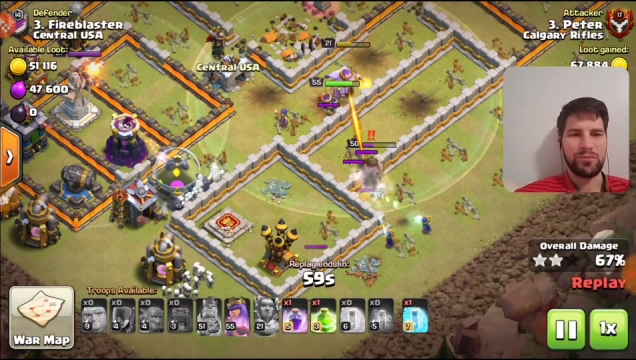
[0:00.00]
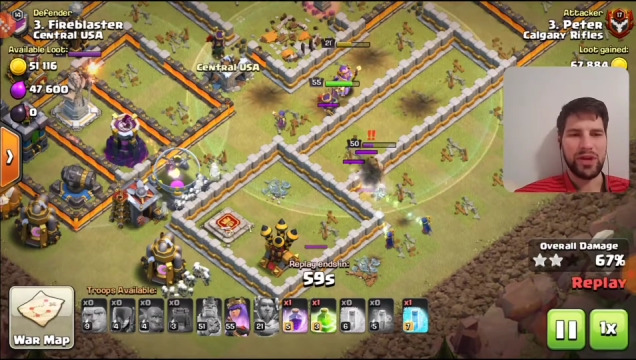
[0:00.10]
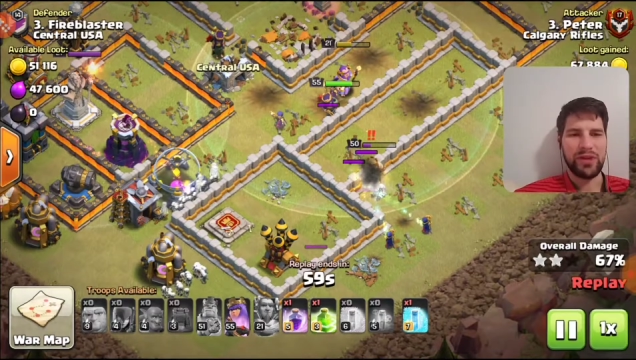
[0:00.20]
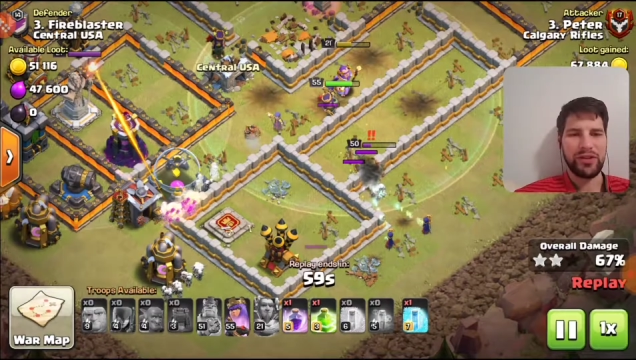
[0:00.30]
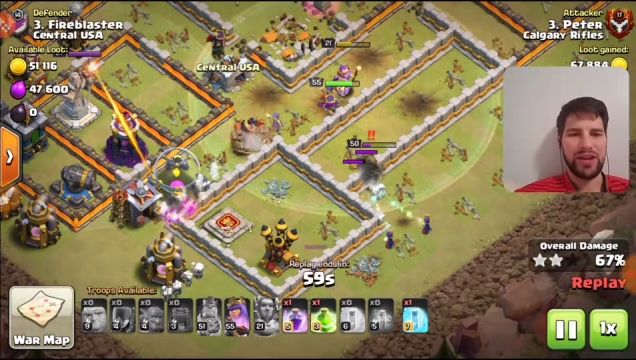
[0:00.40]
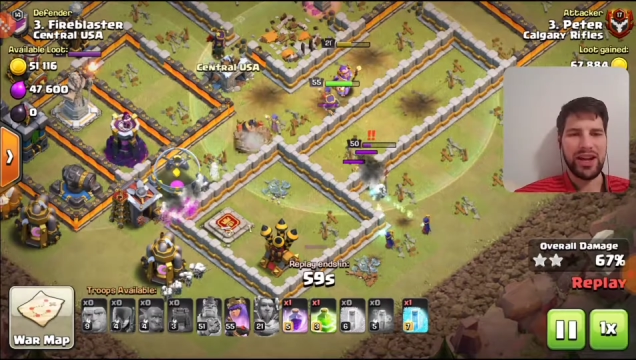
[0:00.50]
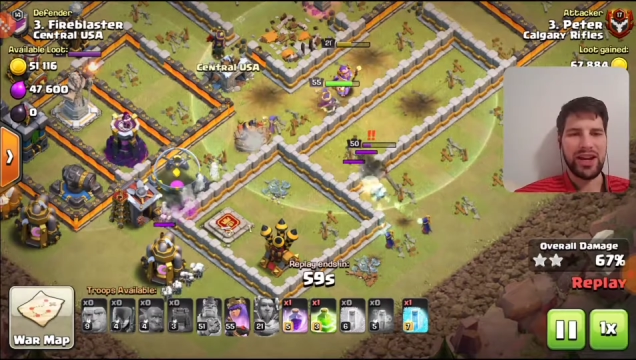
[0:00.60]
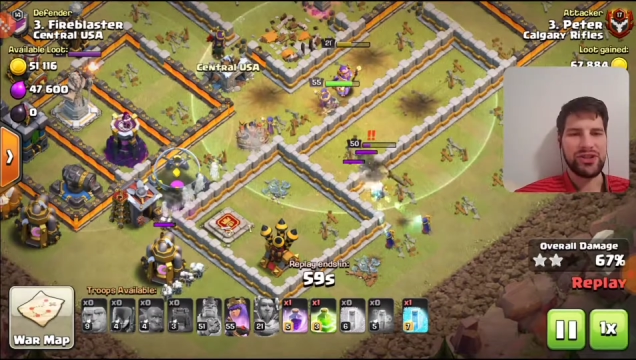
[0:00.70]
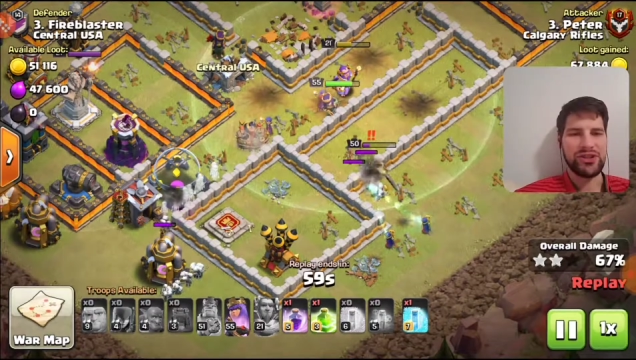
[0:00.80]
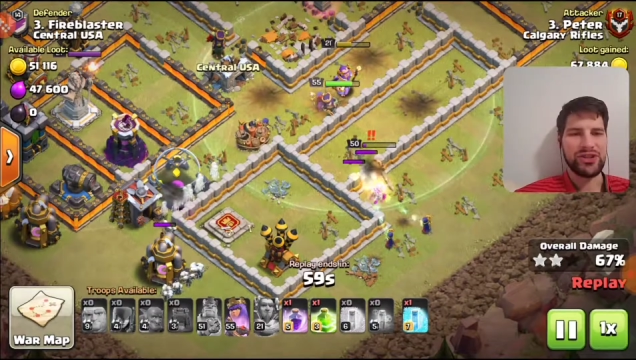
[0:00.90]
And I feel like I
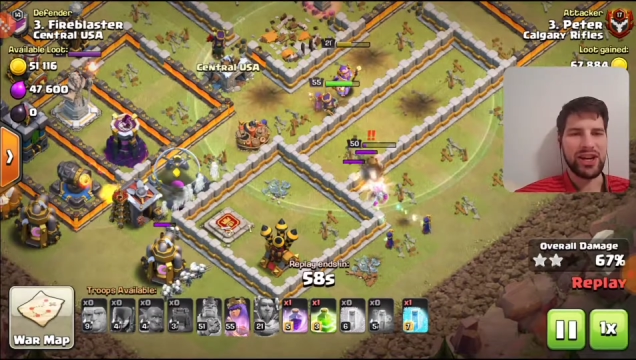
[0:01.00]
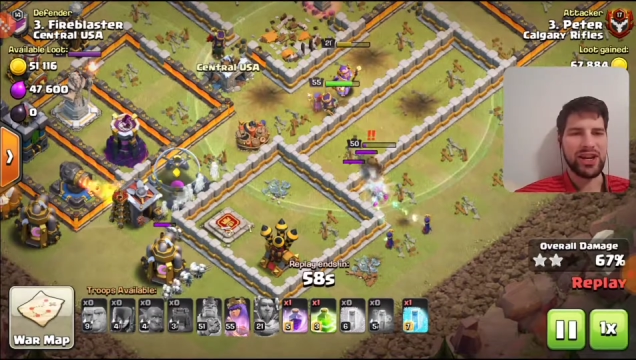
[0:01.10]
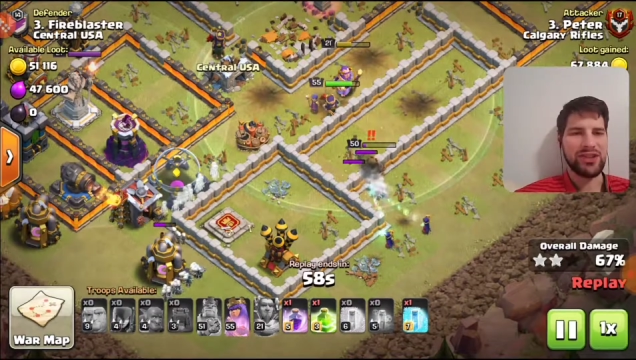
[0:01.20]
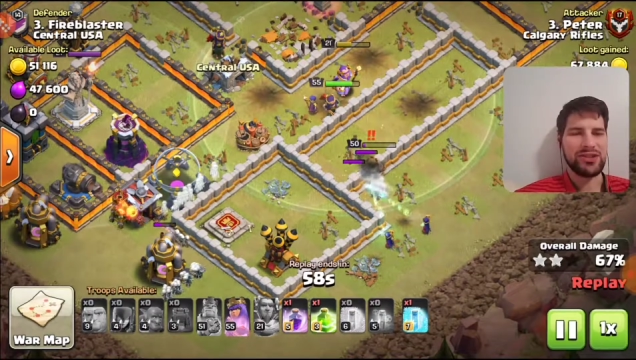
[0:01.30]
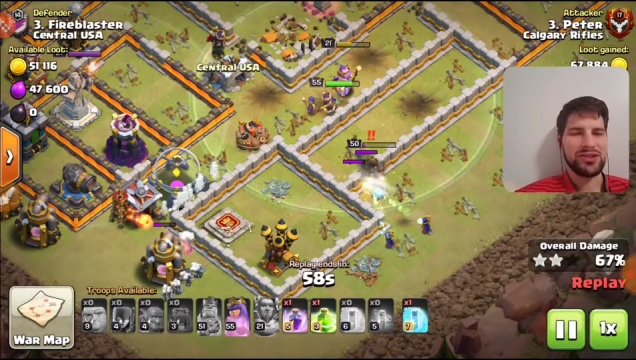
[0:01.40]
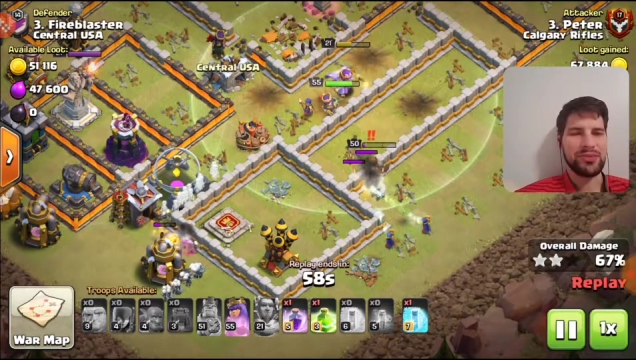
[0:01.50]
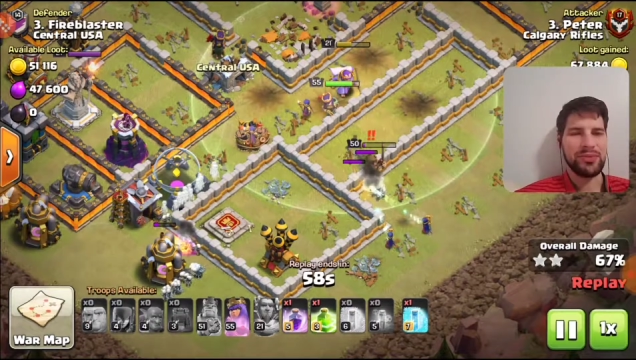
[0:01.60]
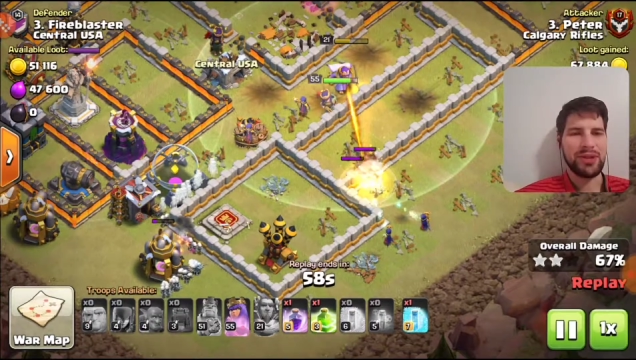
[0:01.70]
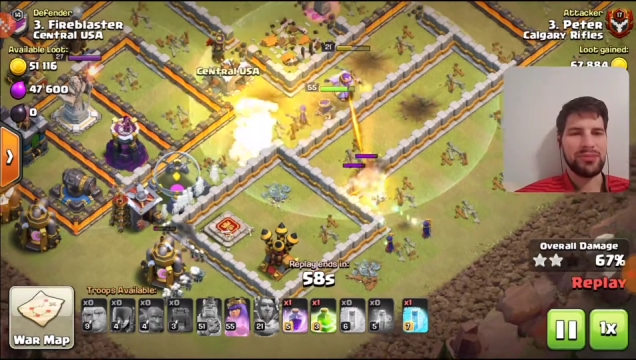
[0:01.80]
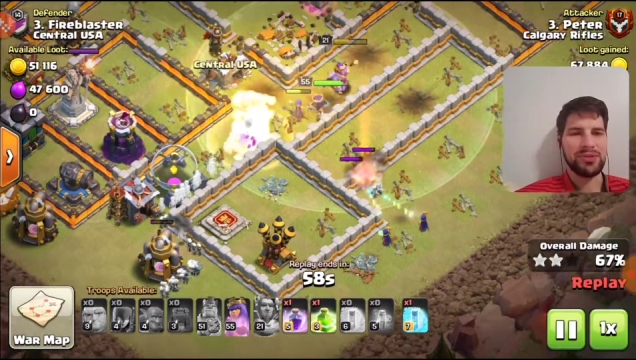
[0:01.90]
had a chance to
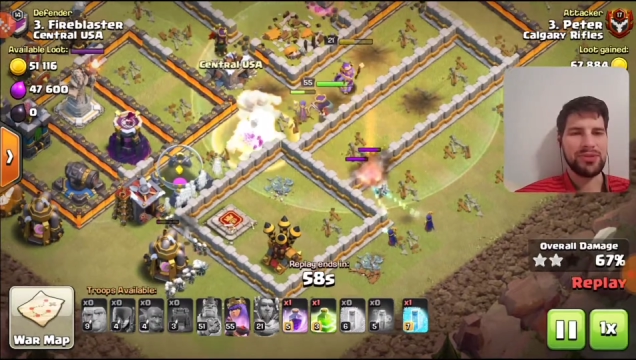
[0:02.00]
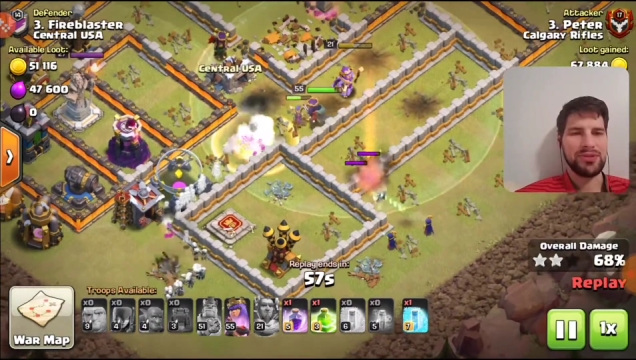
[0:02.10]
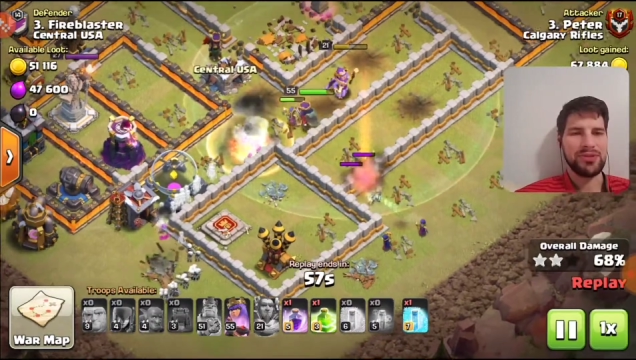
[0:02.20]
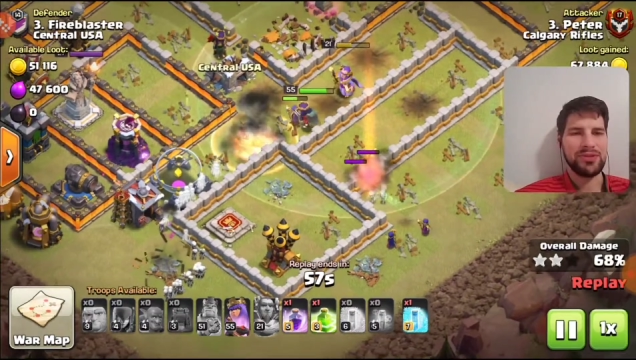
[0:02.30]
perhaps